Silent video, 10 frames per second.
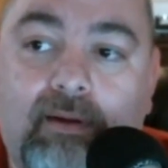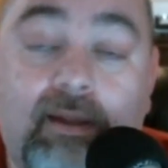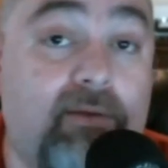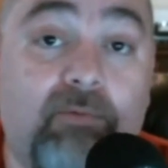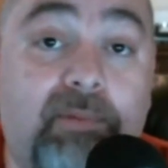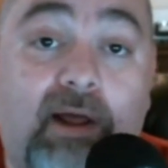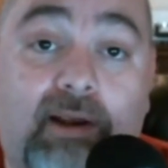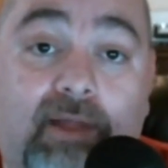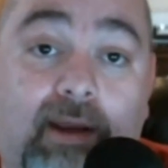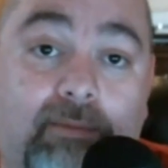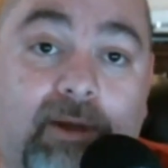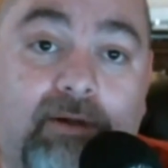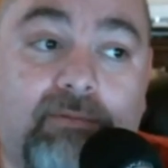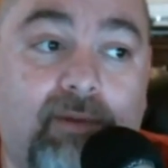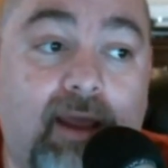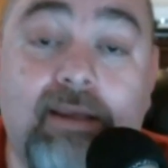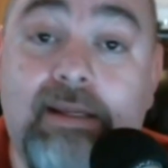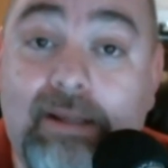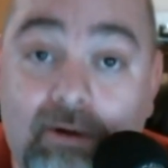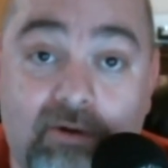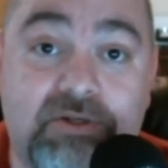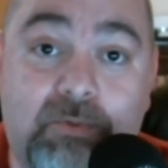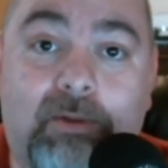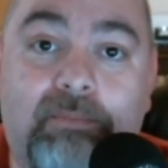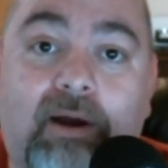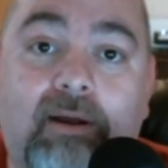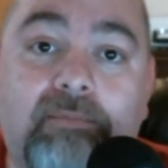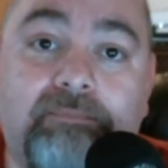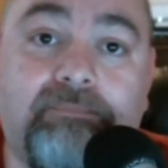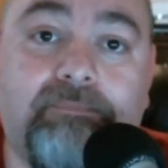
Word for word: He didn't reply to that email and years went by.